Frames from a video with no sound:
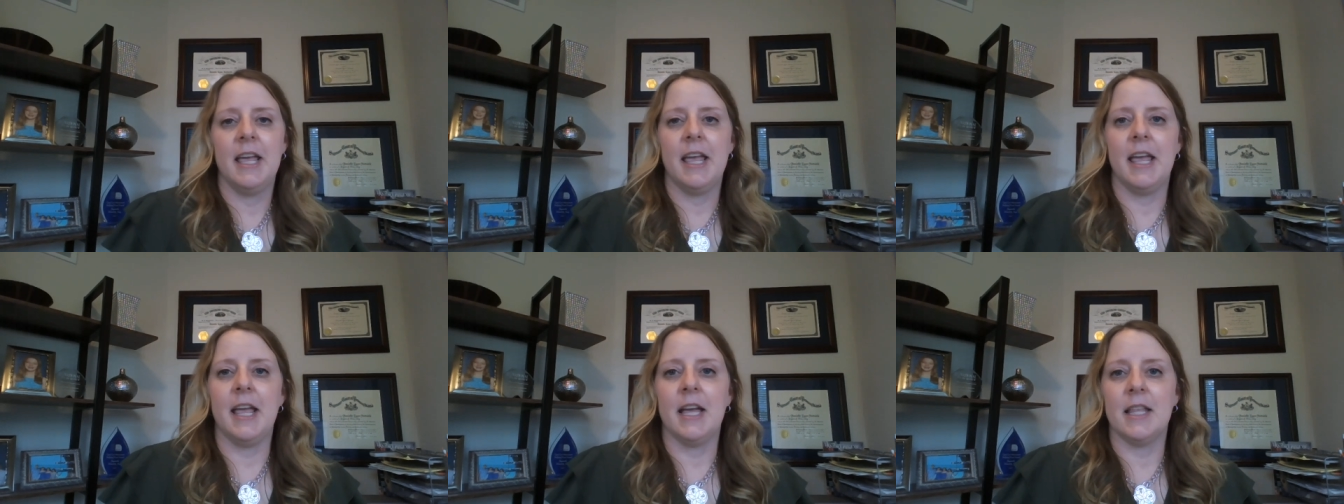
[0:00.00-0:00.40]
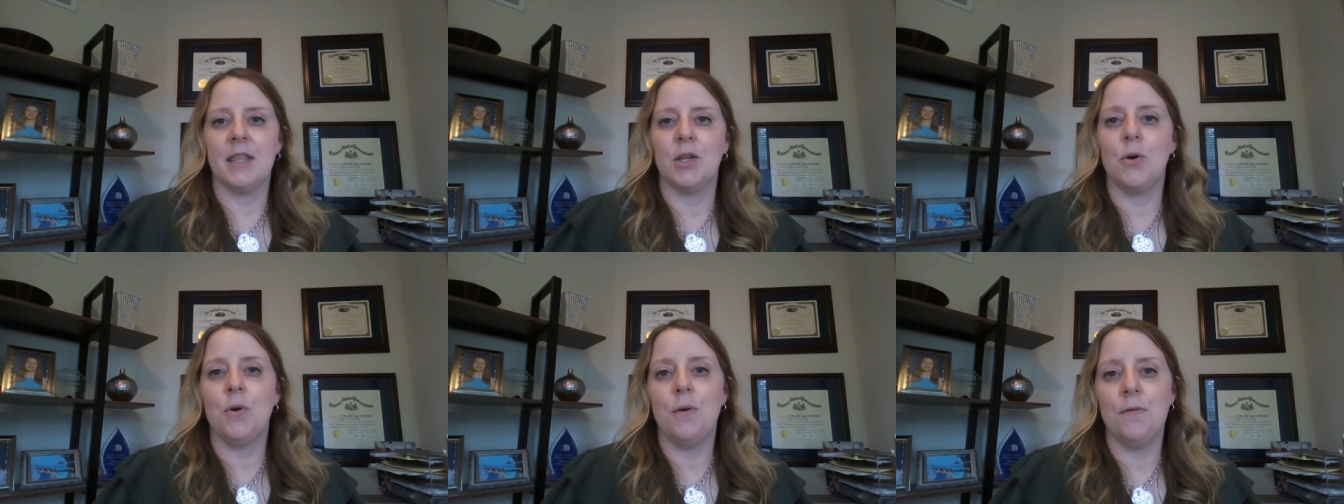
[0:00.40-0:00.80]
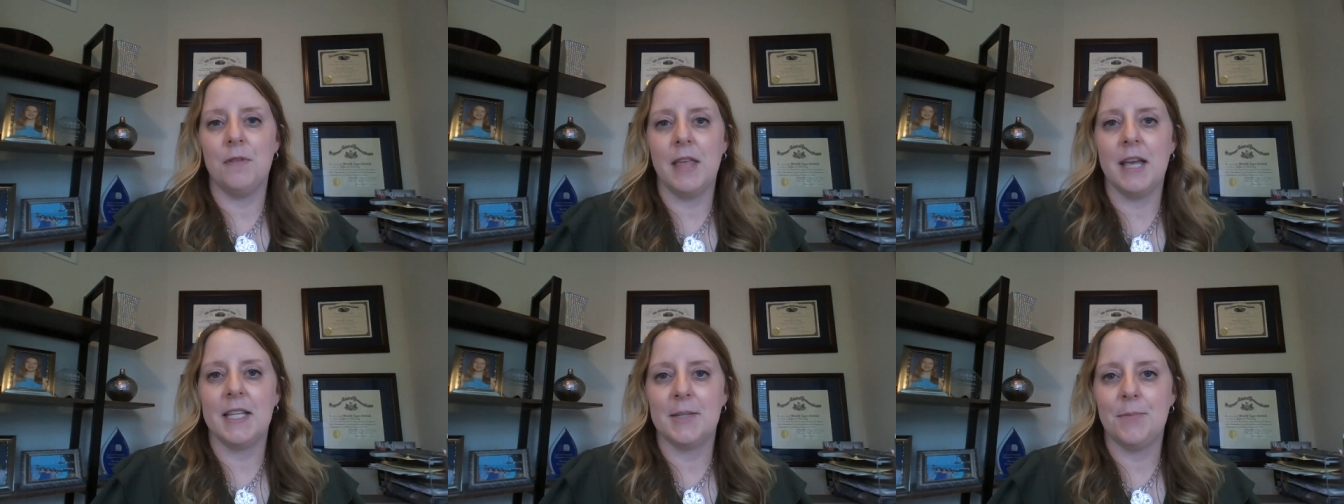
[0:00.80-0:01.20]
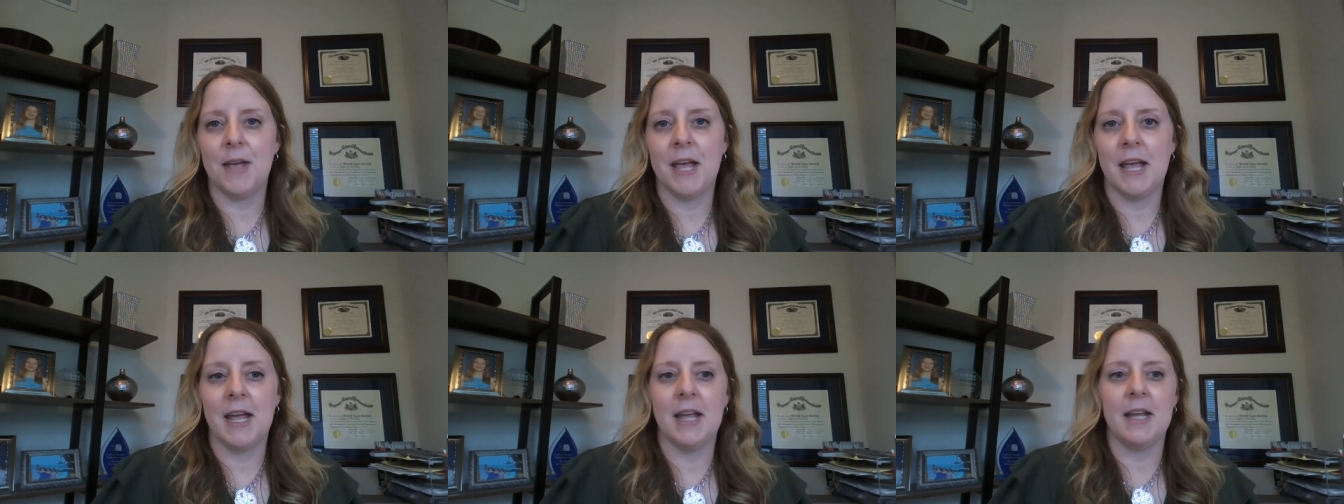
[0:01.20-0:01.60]
And the goal for the
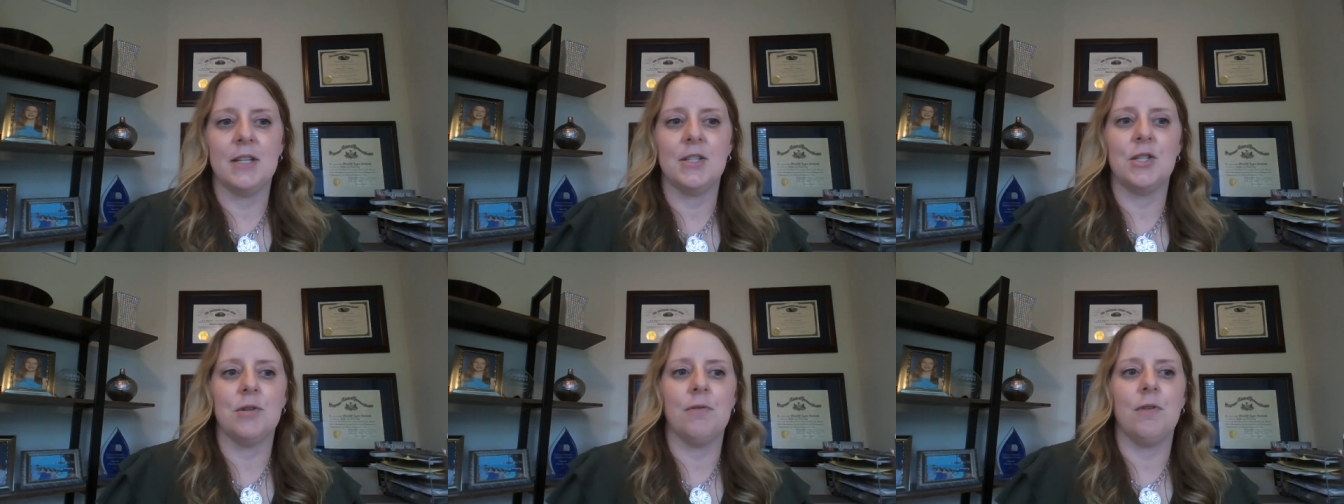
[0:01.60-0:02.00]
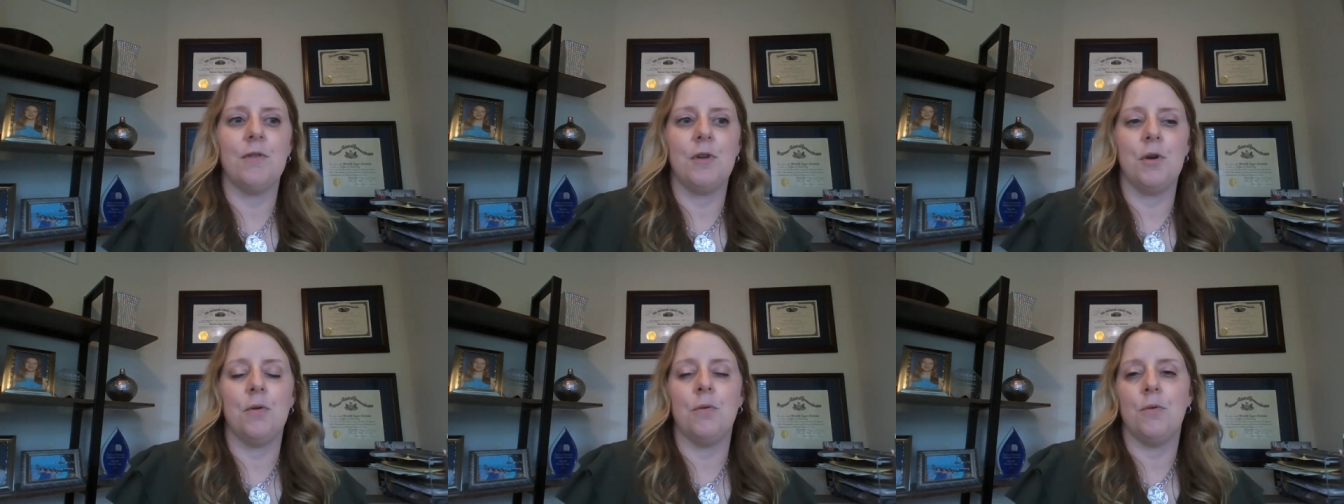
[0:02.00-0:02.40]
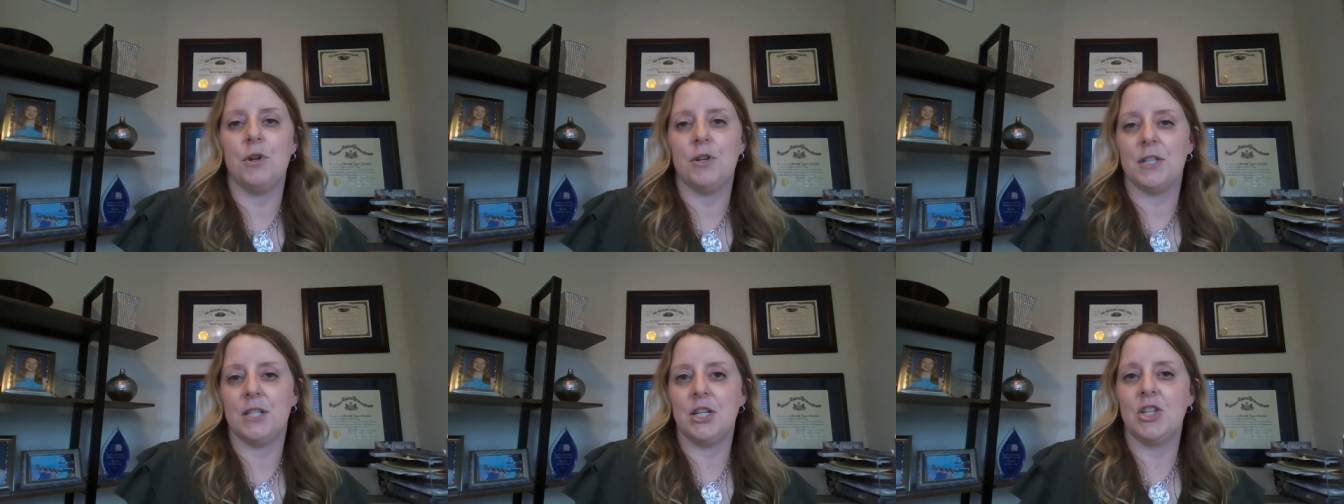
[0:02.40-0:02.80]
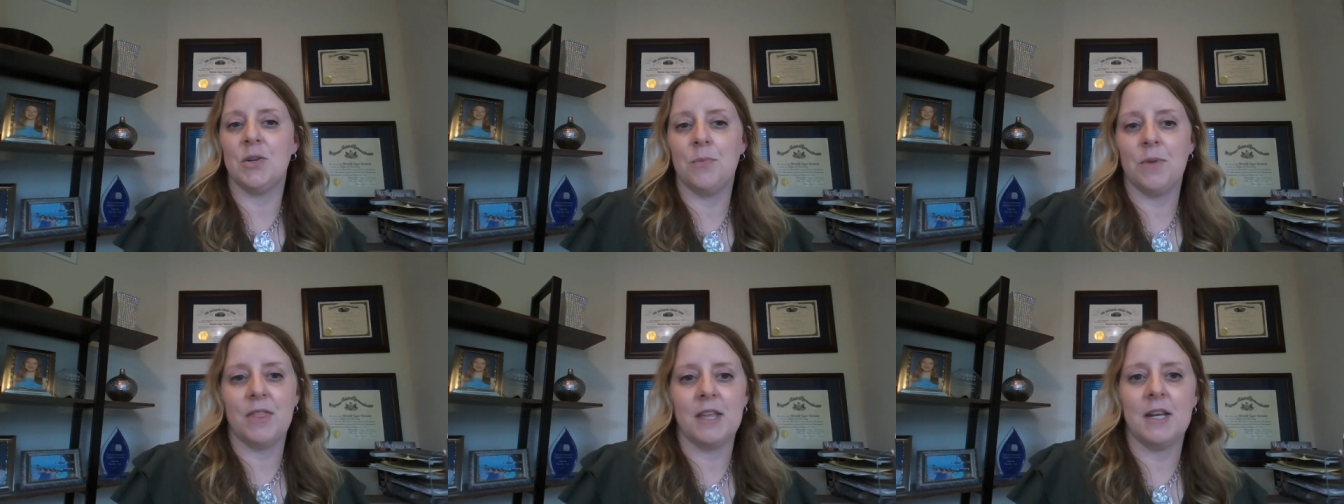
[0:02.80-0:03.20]
SBA is to review your
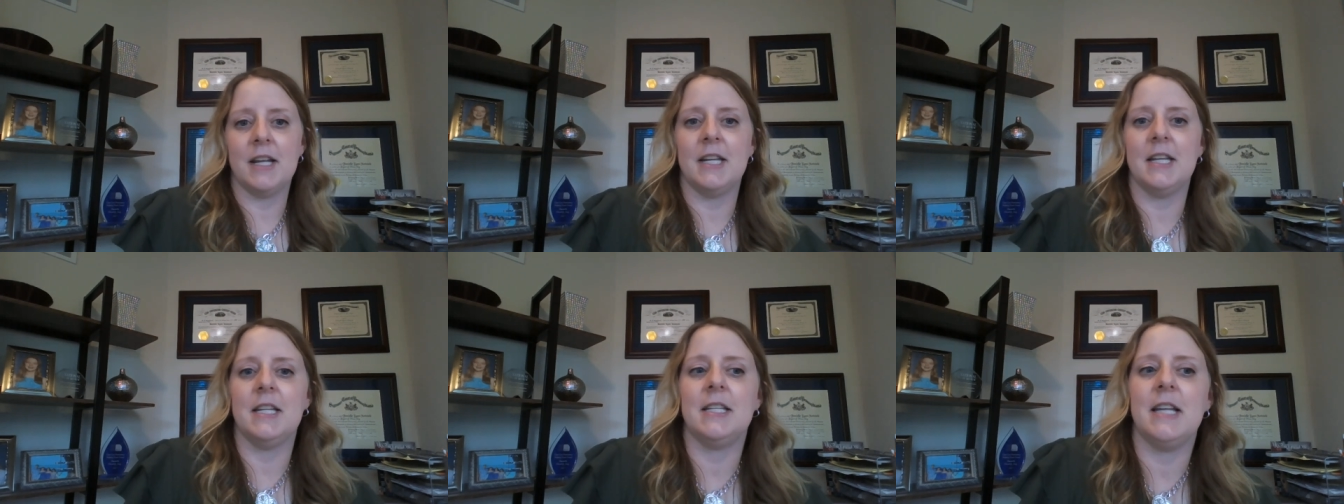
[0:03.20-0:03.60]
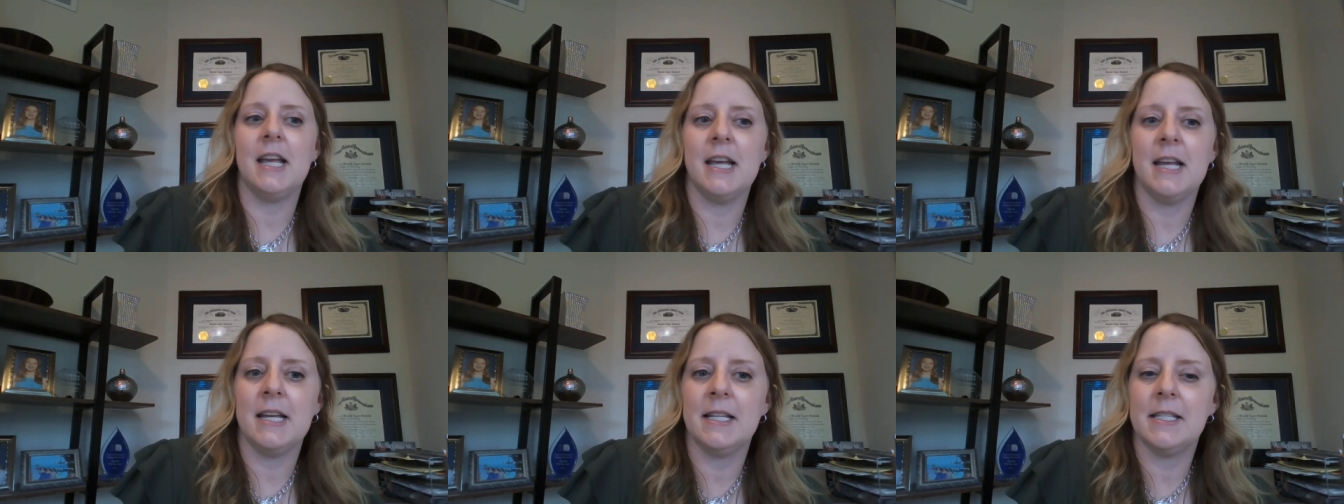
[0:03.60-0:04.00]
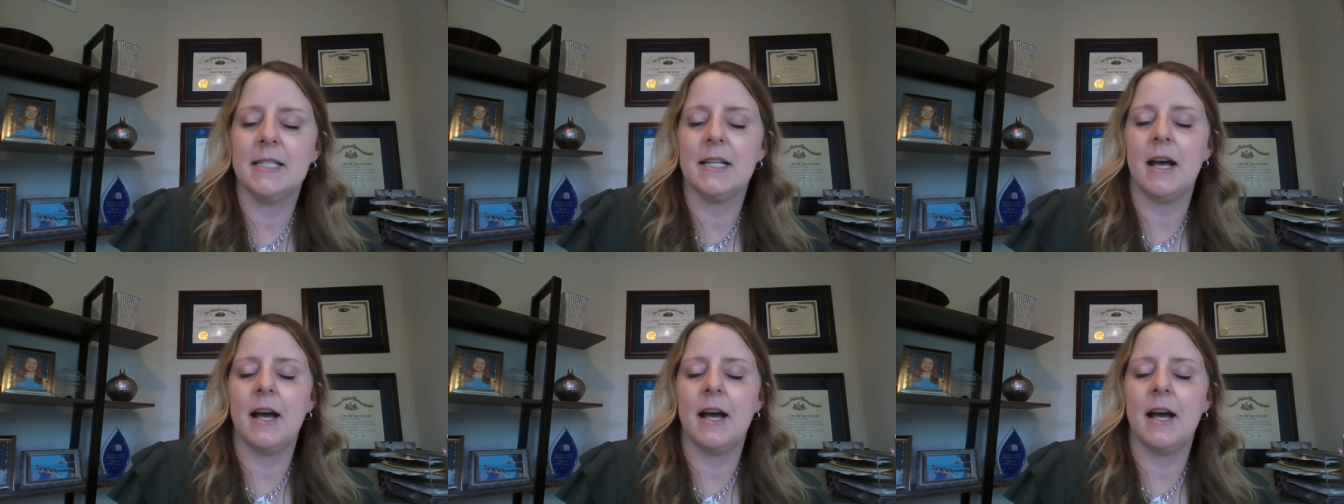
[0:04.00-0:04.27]
decision within 90 days.